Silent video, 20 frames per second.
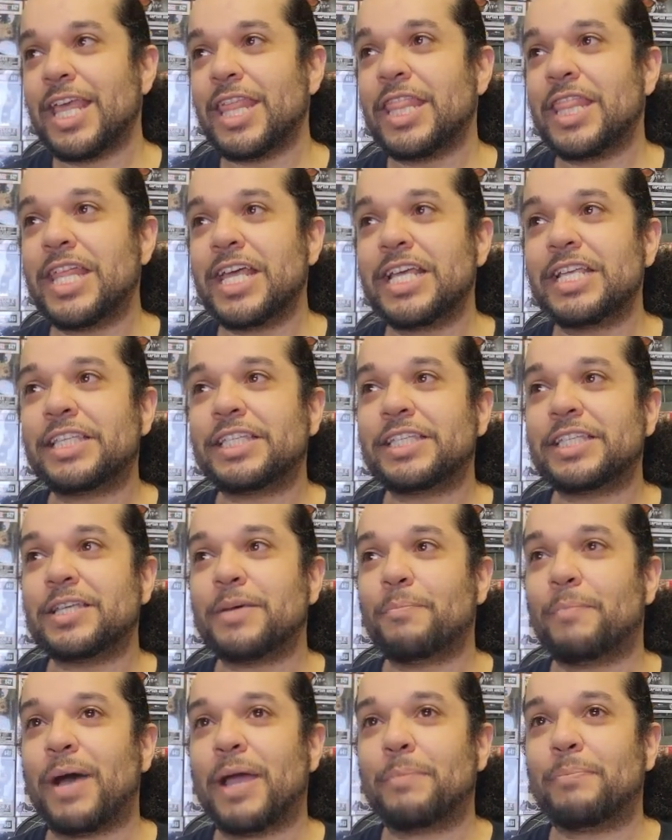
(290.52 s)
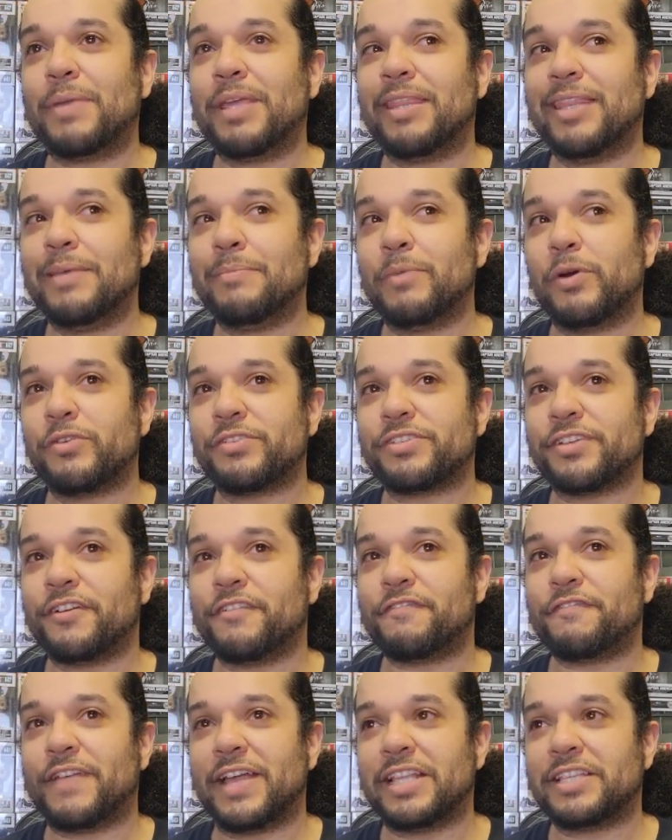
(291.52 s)
this might be the most
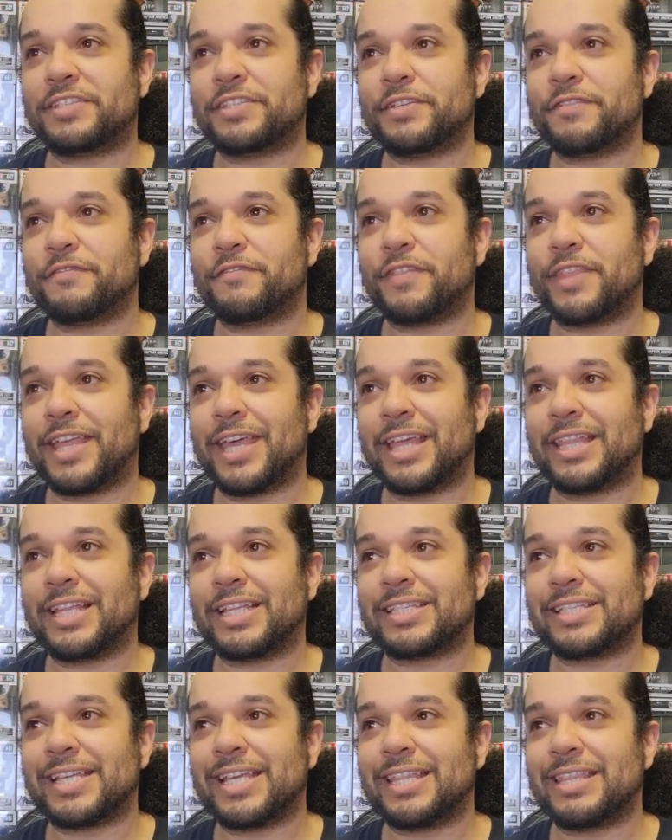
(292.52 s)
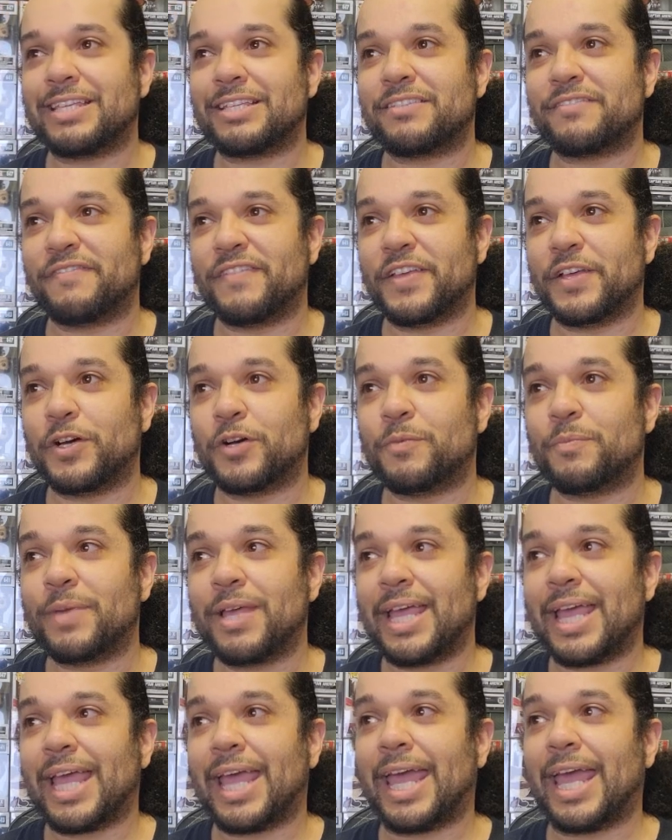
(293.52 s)
offensive thing that's in this film,
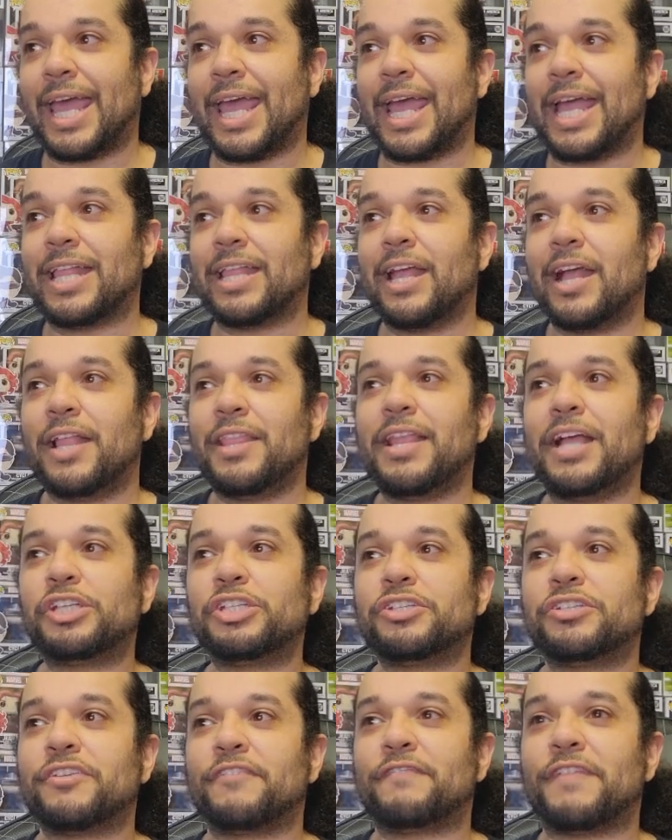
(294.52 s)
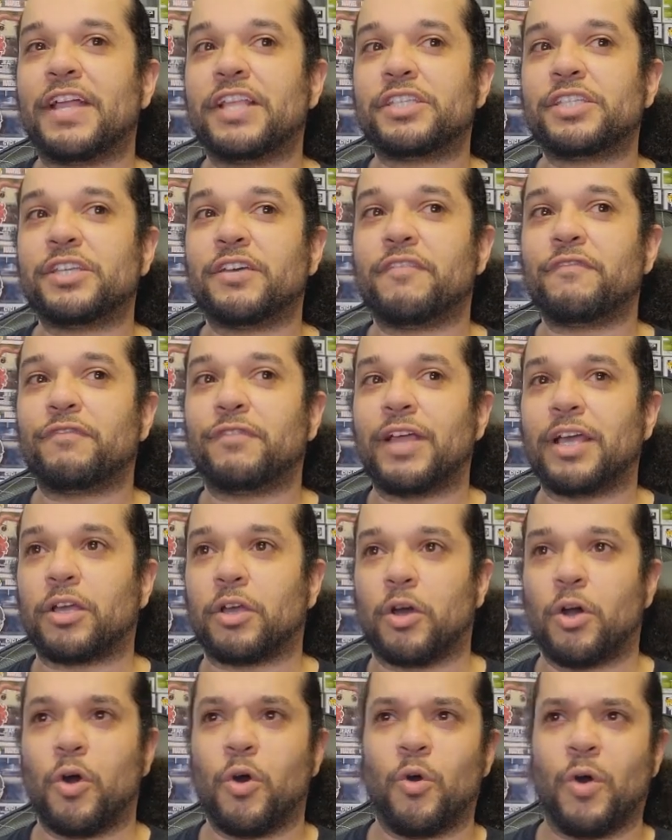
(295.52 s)
and not just offensive,
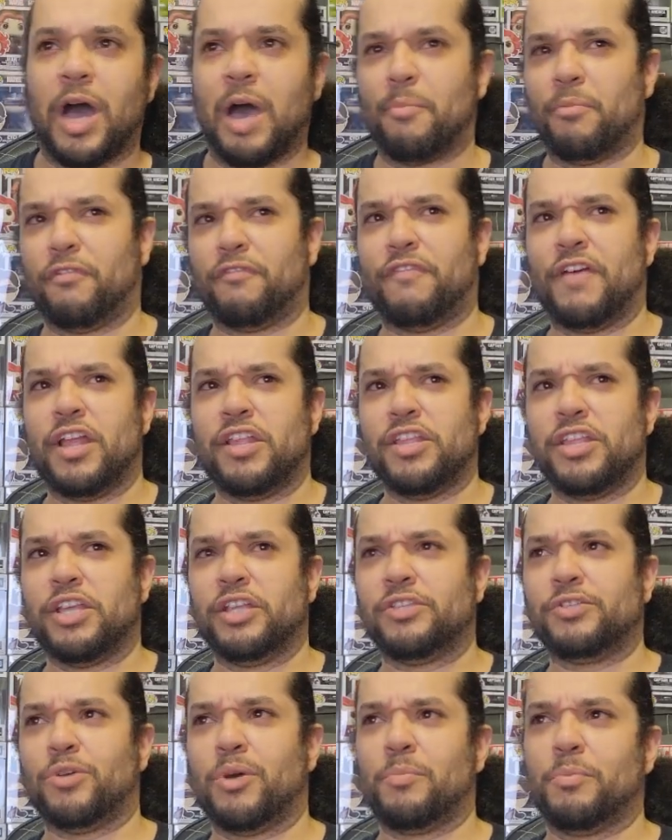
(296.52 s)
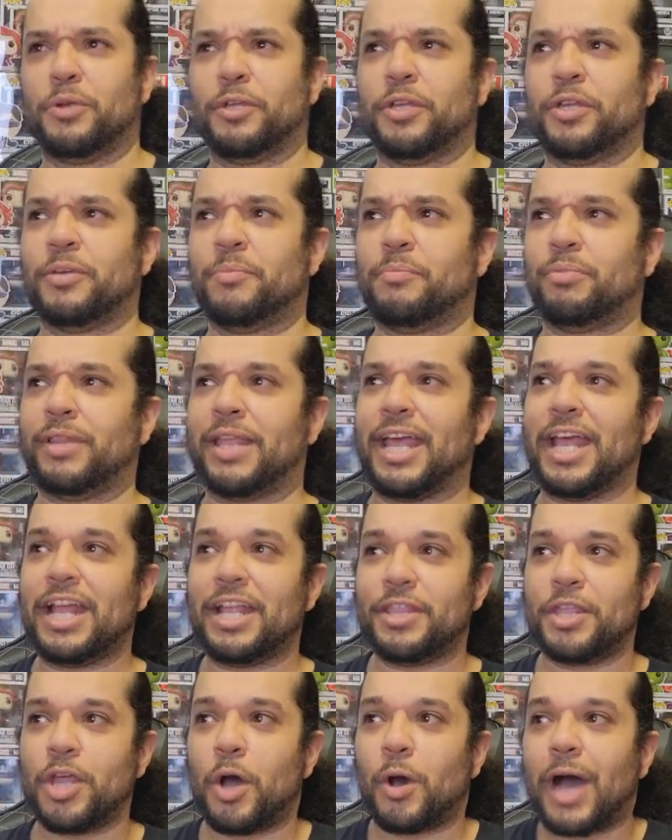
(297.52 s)
like, oh, I'm offended, so I'm going to
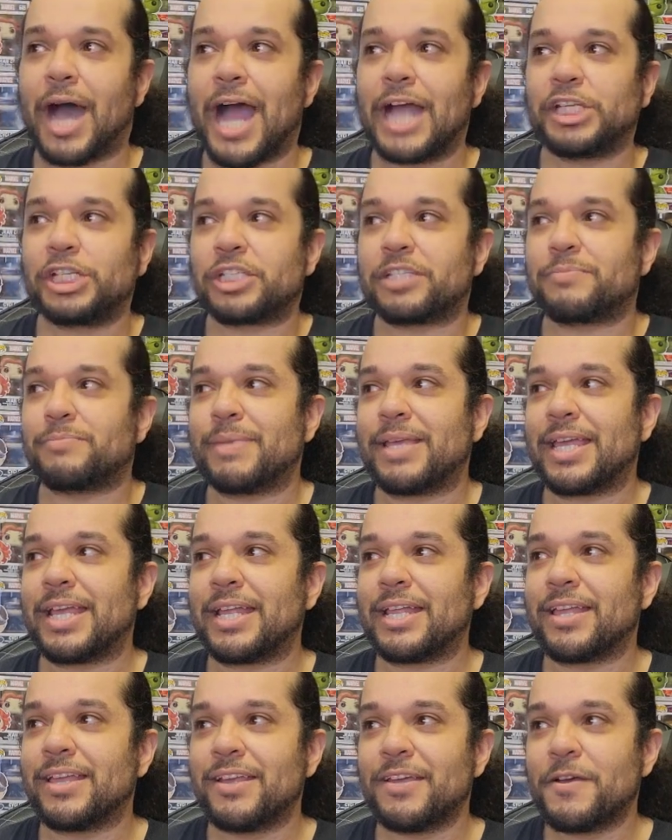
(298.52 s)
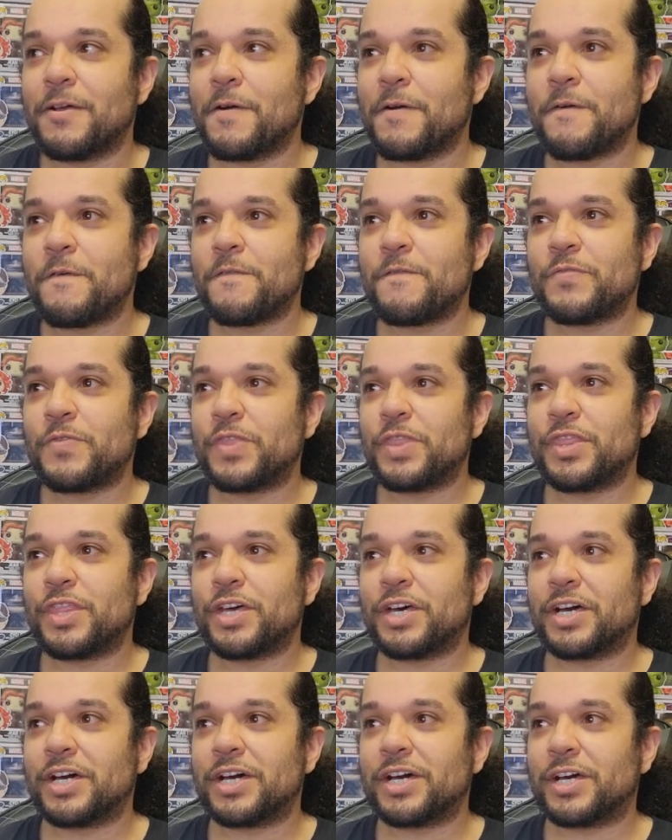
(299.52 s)
complain. No, I just mean
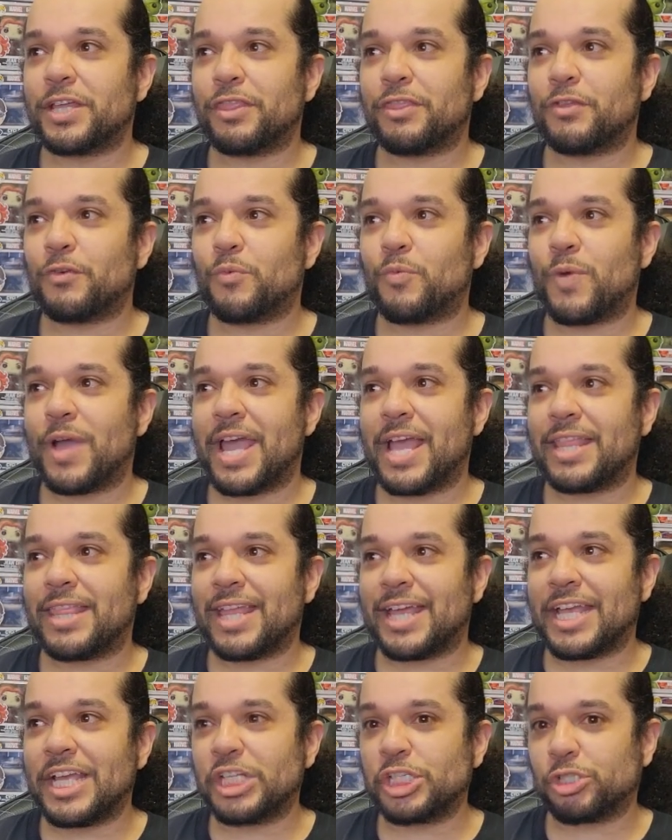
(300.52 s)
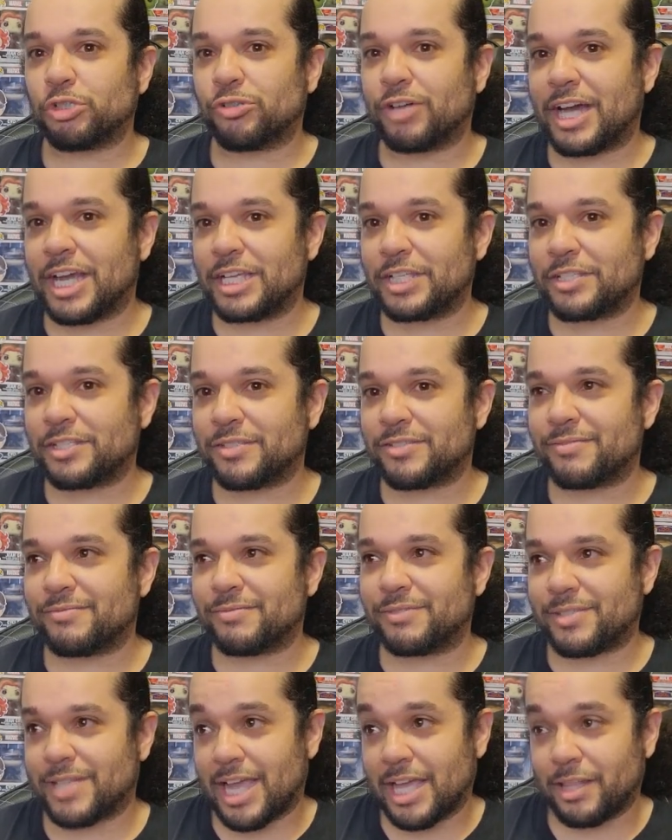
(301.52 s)
the way that he tries
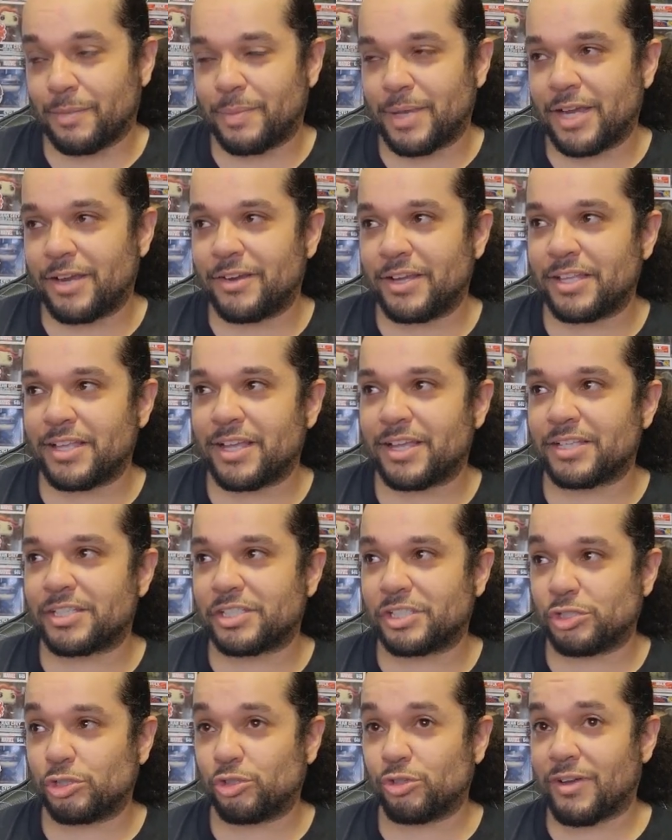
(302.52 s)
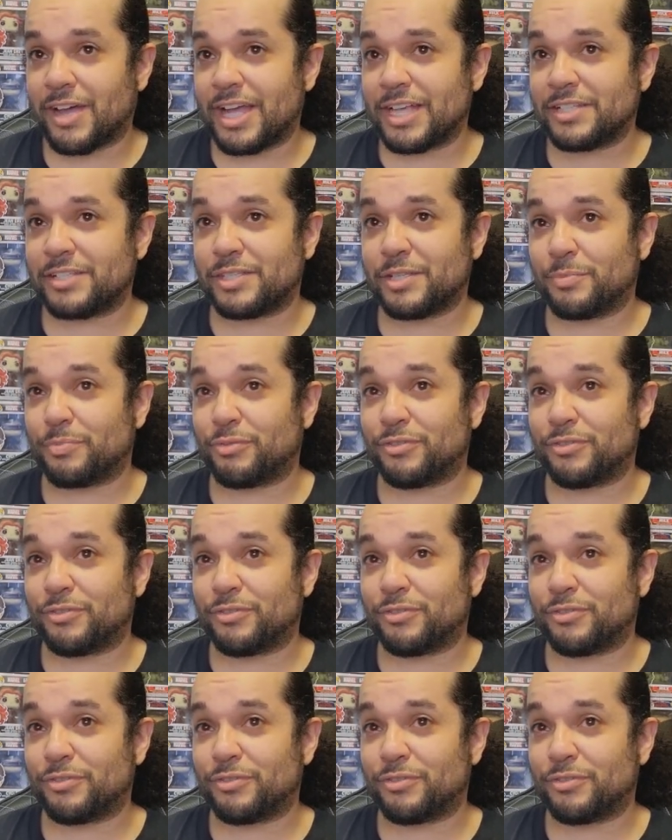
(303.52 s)
Tyler Perry does, tries to